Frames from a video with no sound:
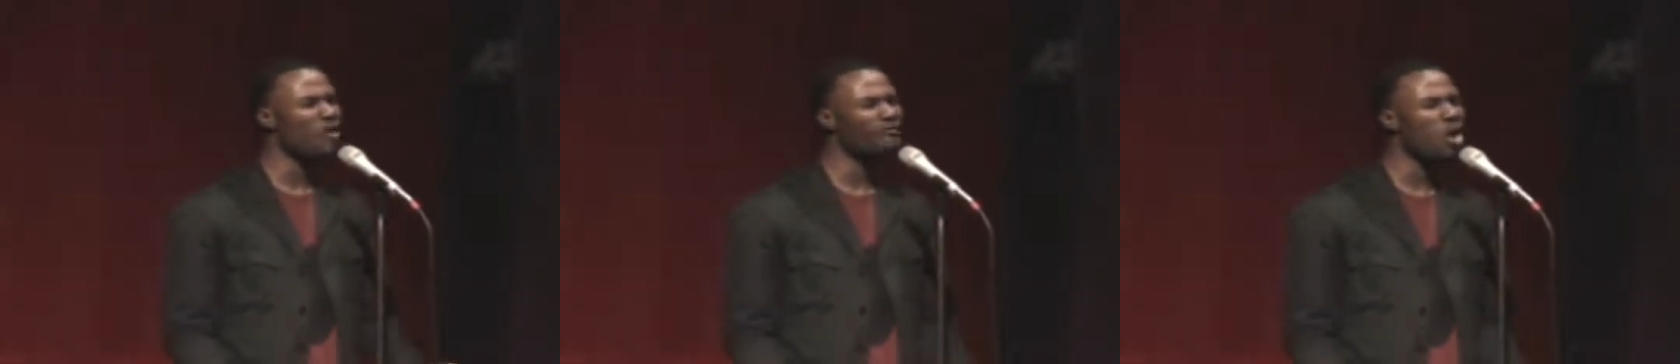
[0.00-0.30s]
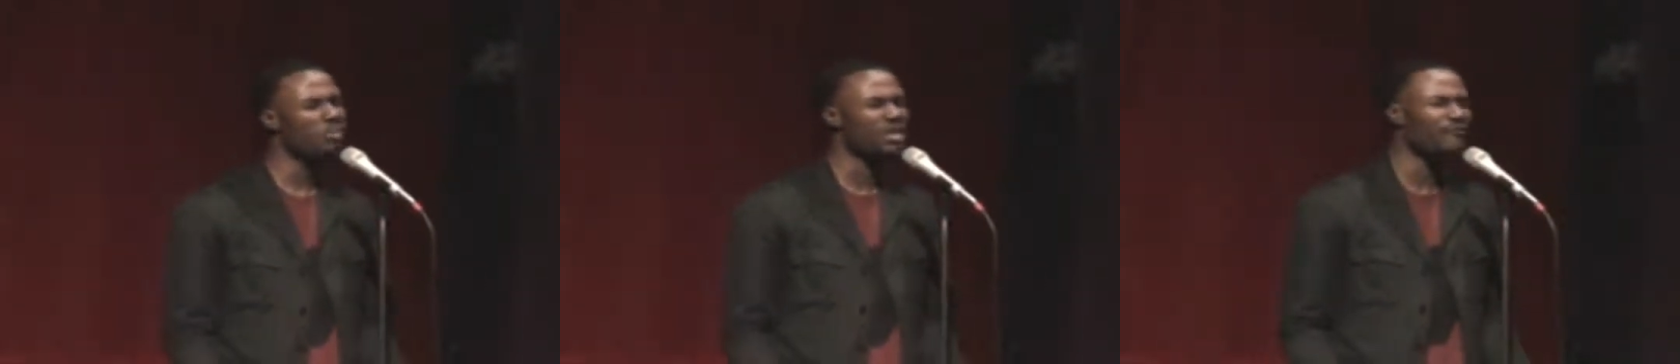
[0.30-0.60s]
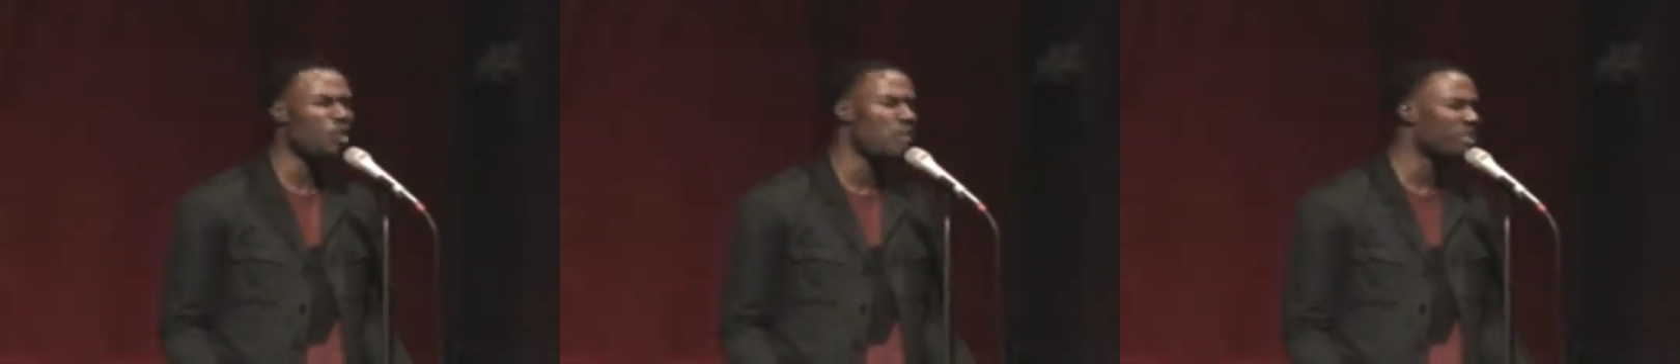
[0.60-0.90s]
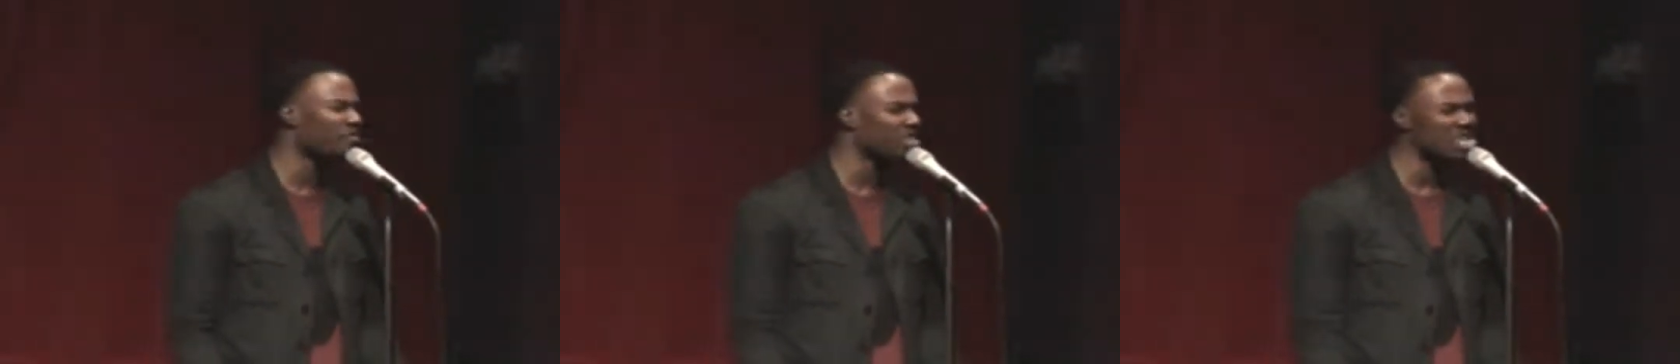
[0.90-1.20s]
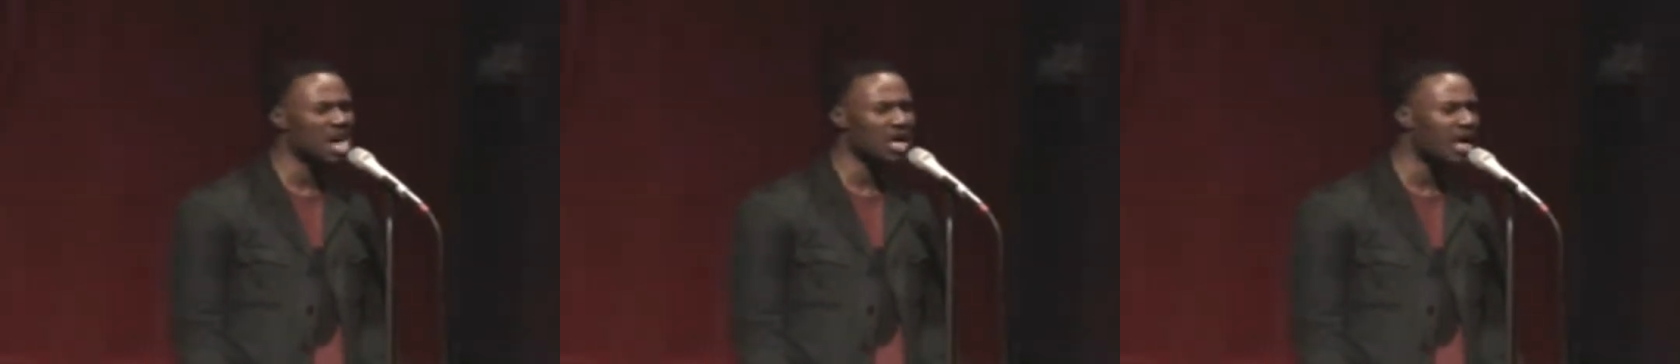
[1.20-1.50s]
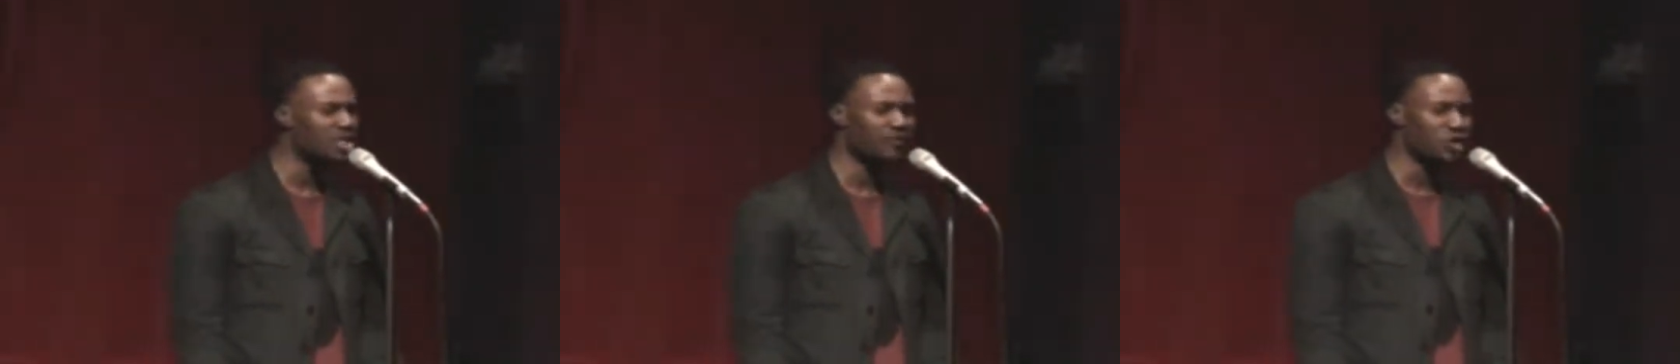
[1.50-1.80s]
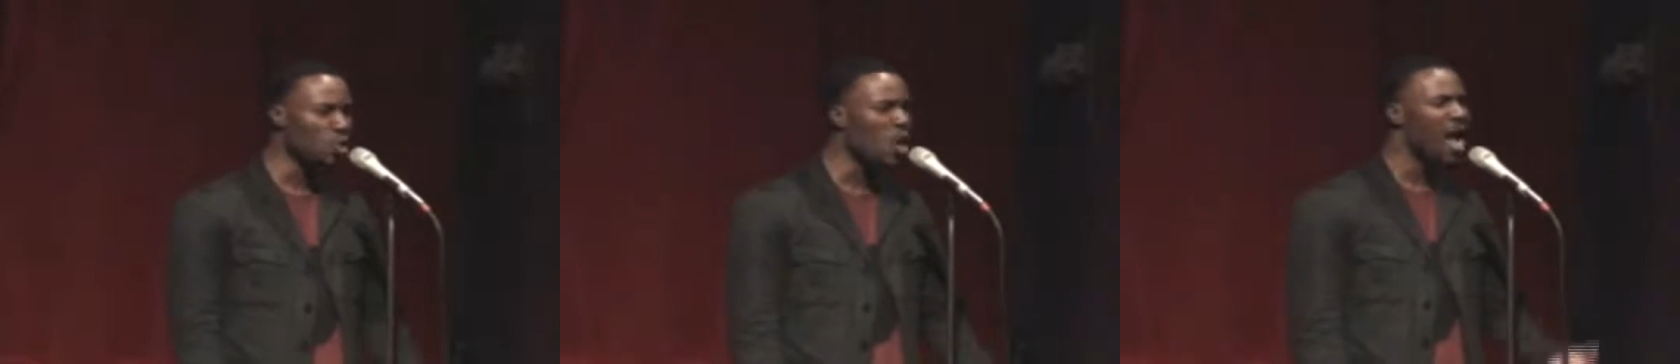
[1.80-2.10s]
Her form deformed before the young age
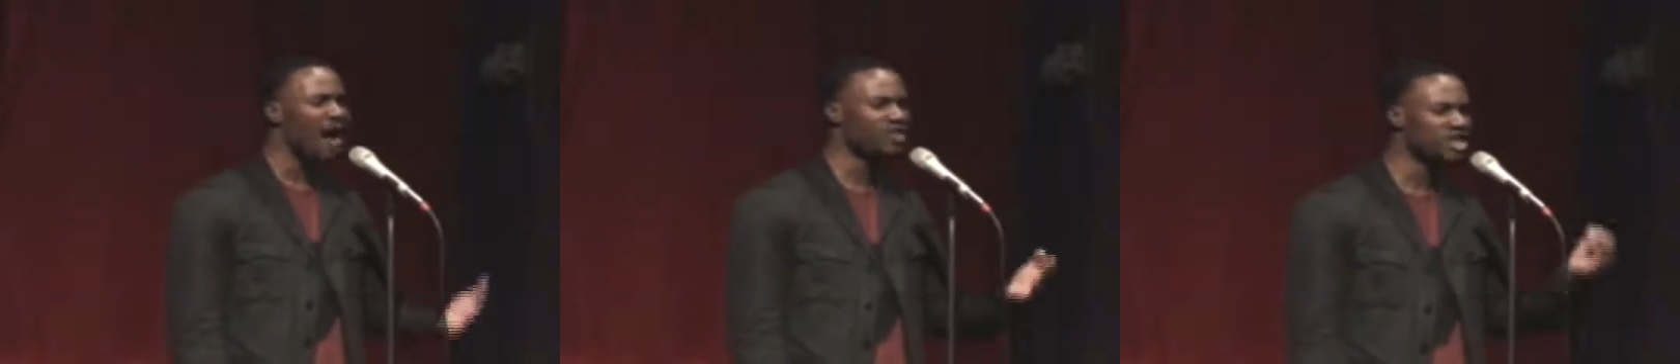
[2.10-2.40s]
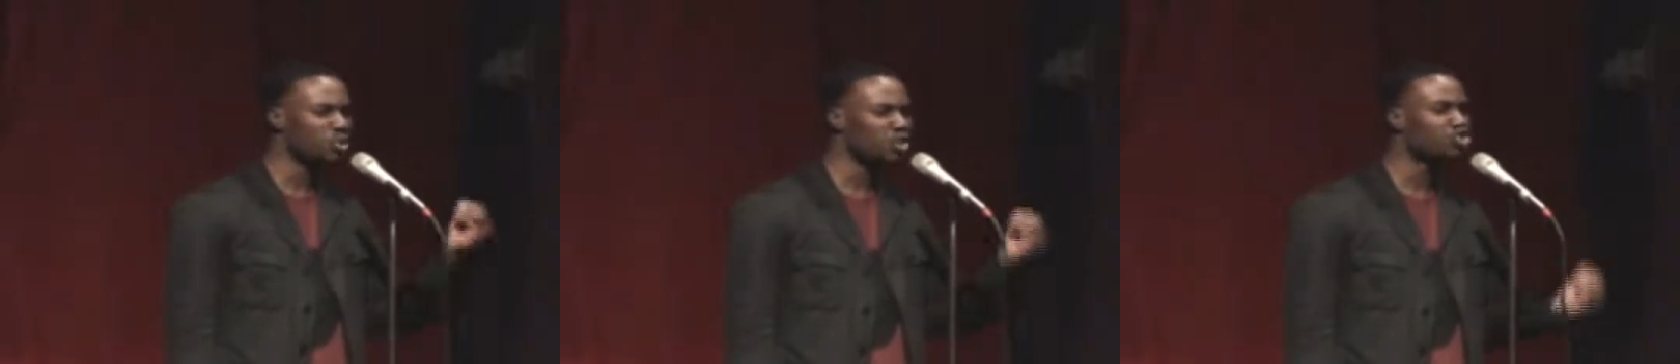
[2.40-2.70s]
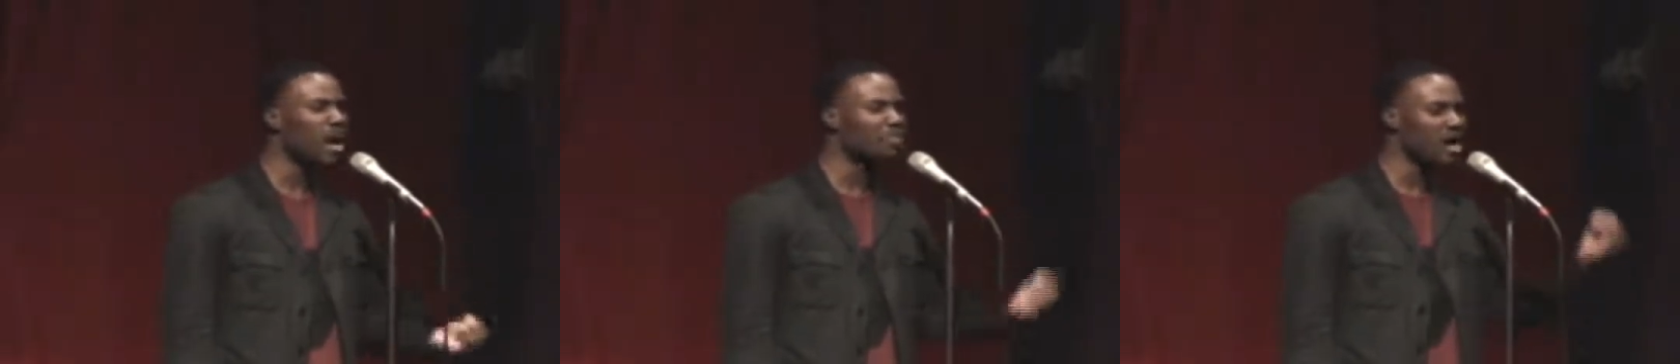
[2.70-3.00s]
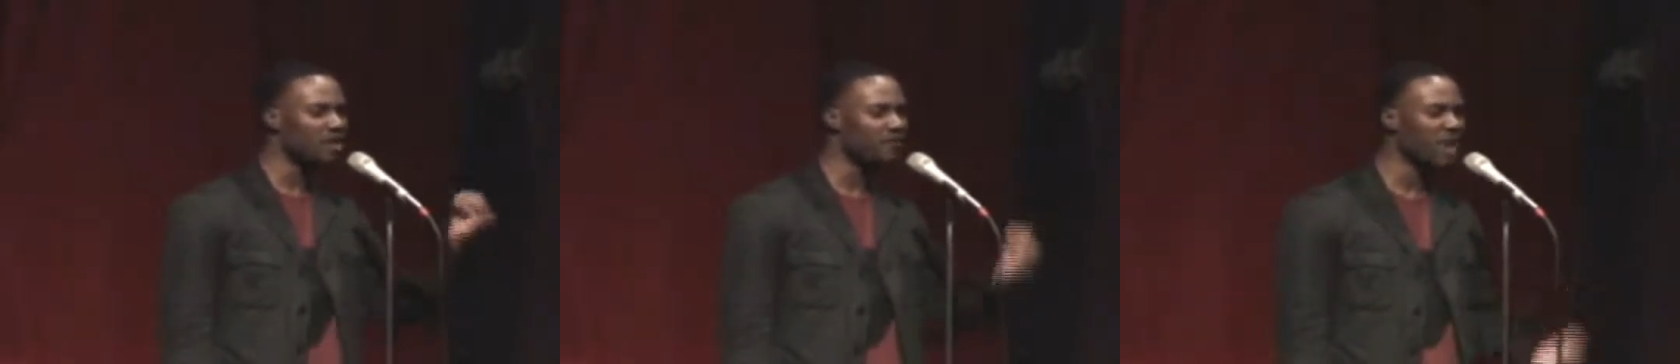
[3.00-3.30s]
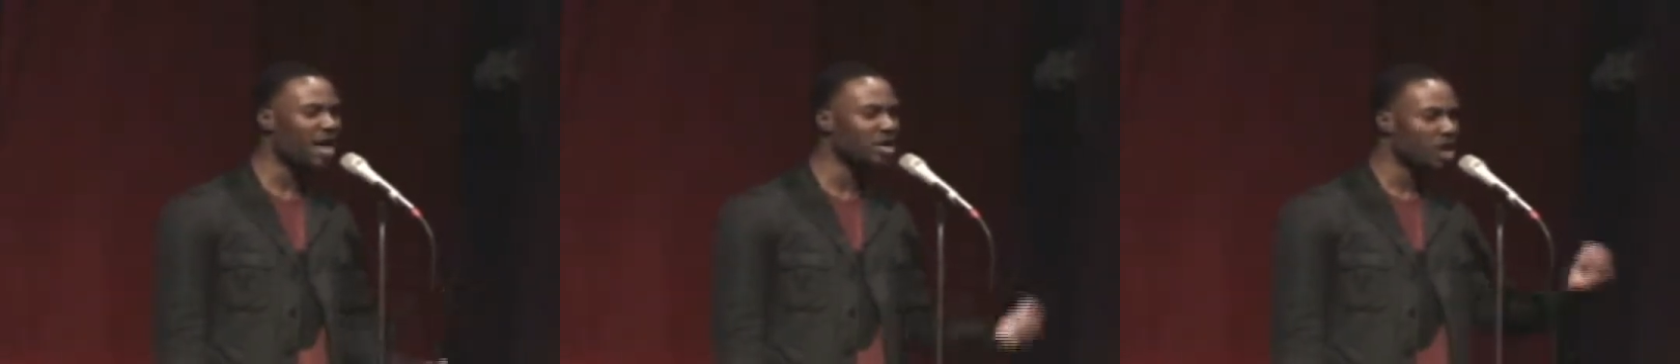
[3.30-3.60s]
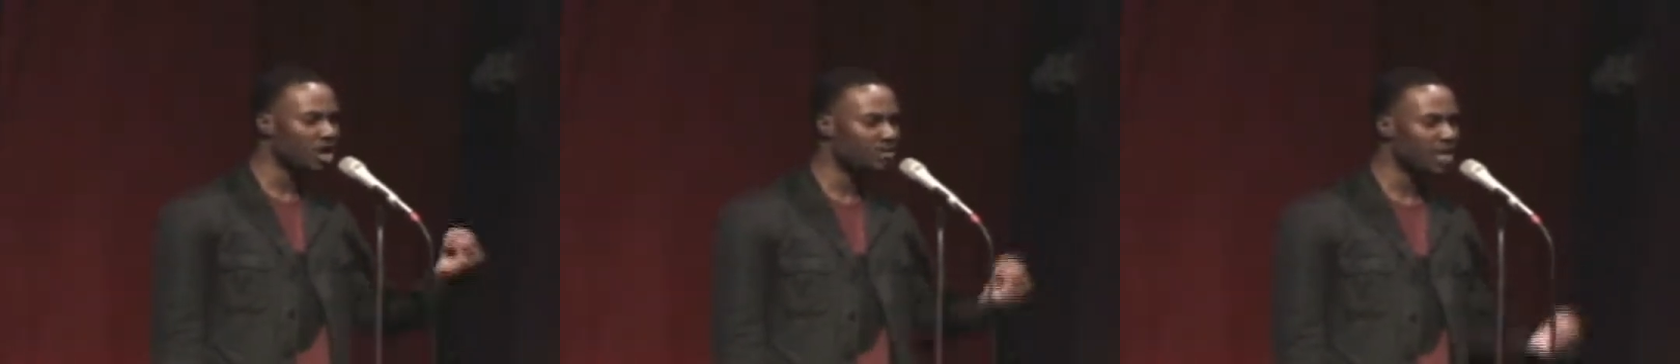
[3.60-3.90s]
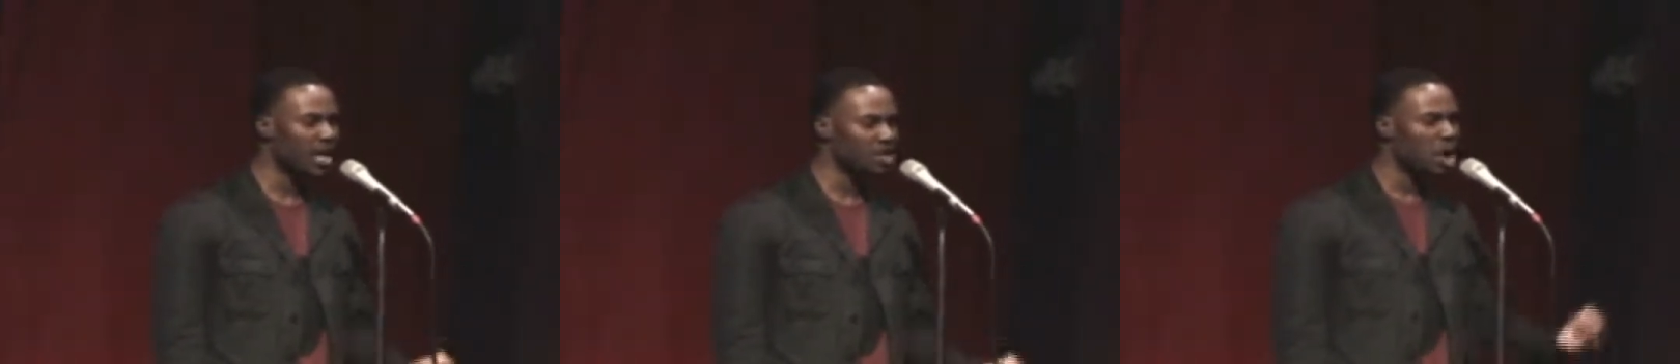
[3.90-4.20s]
of 2, after she was dropped down a flight of
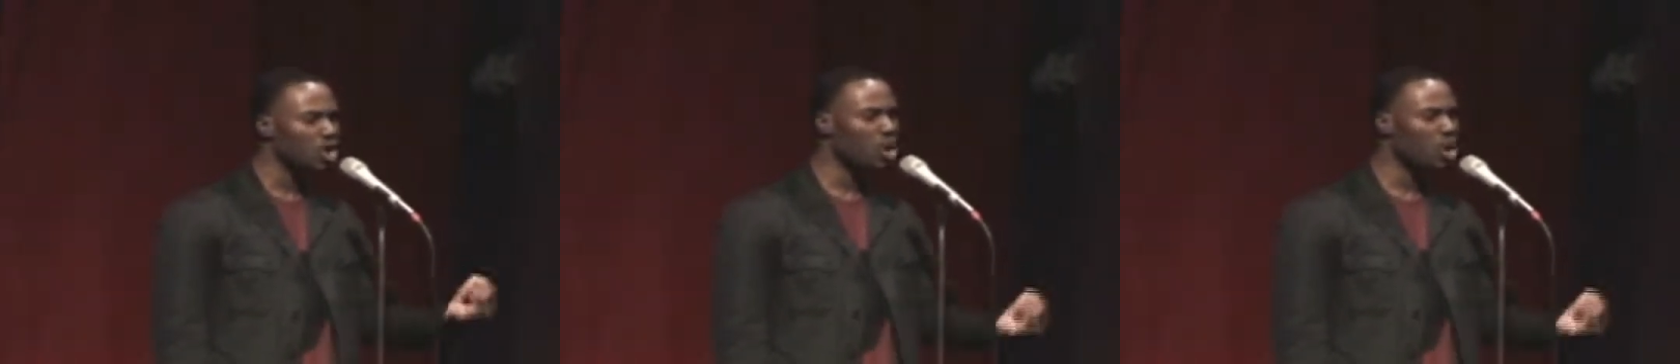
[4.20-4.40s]
stairs.